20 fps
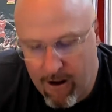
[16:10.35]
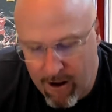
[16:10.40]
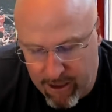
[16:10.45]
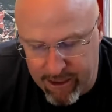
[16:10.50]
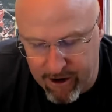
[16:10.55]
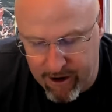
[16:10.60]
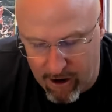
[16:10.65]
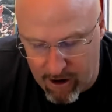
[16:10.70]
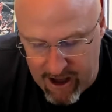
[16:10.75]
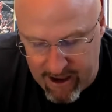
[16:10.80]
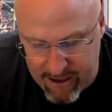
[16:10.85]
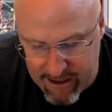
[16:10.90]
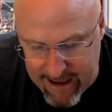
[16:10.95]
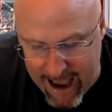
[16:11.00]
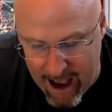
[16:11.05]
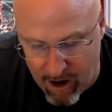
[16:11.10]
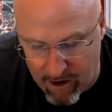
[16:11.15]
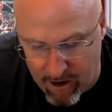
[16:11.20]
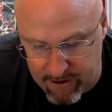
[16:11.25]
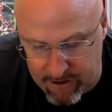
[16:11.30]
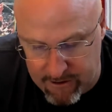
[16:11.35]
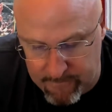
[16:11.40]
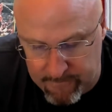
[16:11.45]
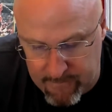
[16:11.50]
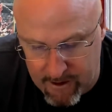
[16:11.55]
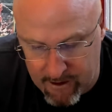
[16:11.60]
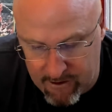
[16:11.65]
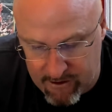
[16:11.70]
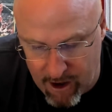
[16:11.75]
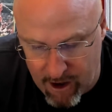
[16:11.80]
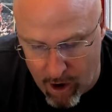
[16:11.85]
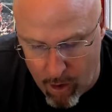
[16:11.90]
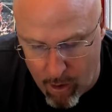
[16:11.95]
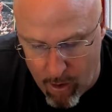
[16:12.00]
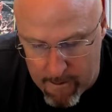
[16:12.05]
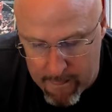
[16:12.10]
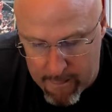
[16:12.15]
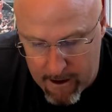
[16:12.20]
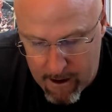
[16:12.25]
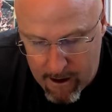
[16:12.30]
30,000.
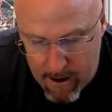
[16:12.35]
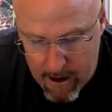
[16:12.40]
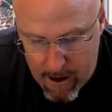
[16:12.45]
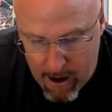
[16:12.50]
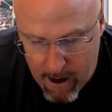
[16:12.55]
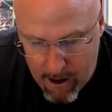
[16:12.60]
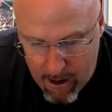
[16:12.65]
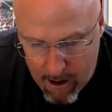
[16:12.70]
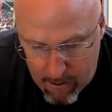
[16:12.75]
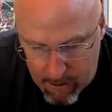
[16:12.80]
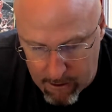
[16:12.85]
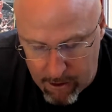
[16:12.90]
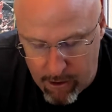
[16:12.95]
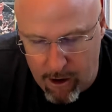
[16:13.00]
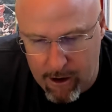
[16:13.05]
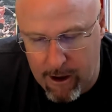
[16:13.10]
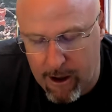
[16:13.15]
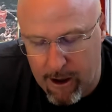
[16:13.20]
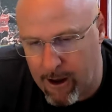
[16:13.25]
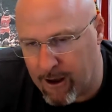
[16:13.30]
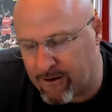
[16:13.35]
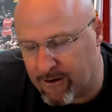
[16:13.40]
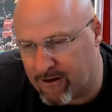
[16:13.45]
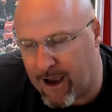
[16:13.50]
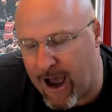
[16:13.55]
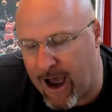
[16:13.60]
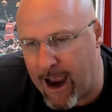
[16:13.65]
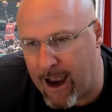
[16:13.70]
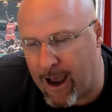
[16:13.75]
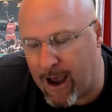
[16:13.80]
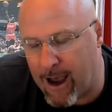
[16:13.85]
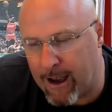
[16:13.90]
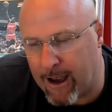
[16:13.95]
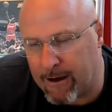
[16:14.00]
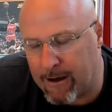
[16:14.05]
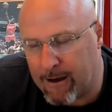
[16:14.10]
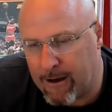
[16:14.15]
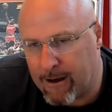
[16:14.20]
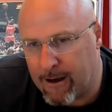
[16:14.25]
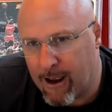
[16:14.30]
So Luka and Zion